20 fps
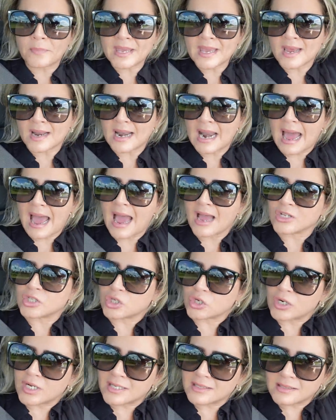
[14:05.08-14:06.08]
be an
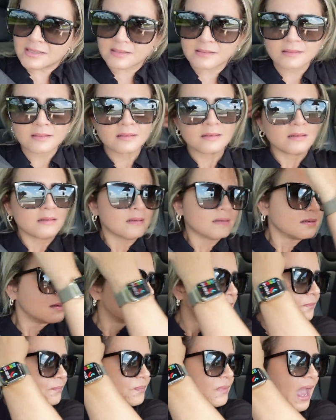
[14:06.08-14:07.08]
actress. Out. Just
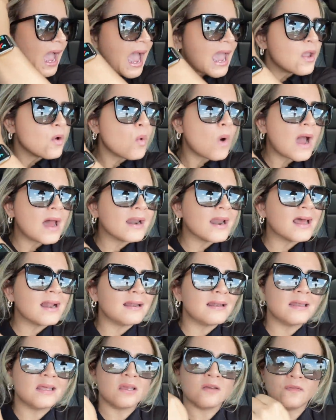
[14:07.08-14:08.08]
don't make it so I want
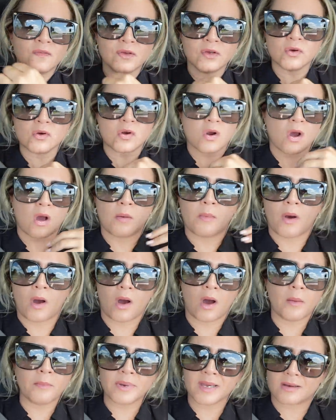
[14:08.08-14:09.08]
to leave you come
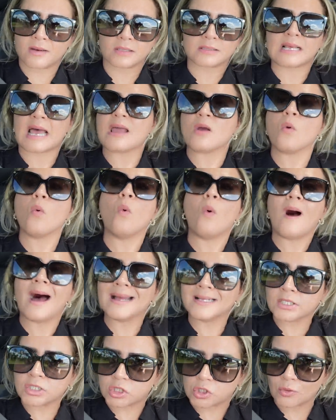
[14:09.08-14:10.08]
home because I
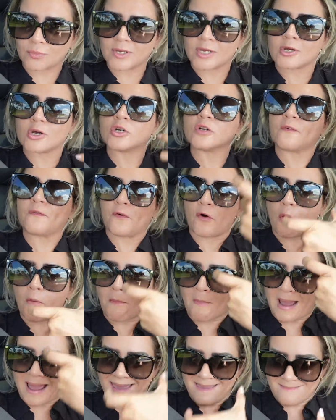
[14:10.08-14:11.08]
want to, because from
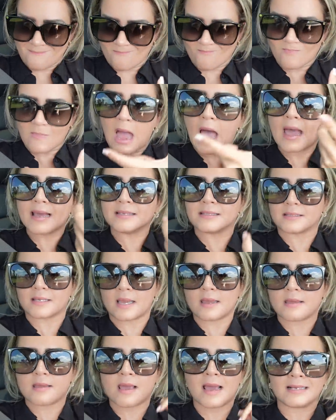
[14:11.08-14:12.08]
my, I
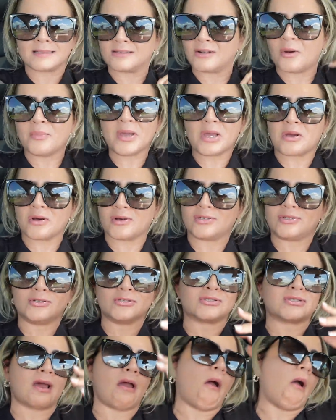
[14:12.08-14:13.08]
say yes. Not because
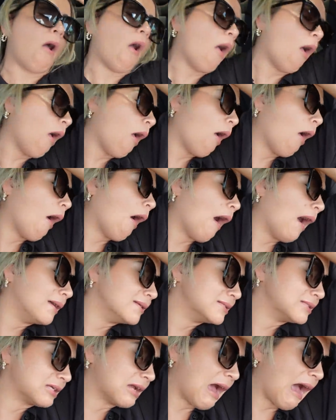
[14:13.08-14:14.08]
you say,
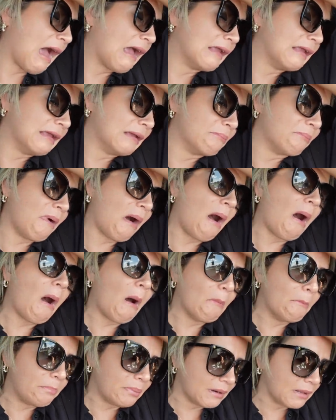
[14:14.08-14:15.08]
I'm dying,
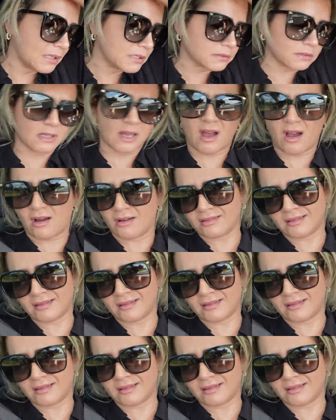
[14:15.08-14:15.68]
mom, please. No,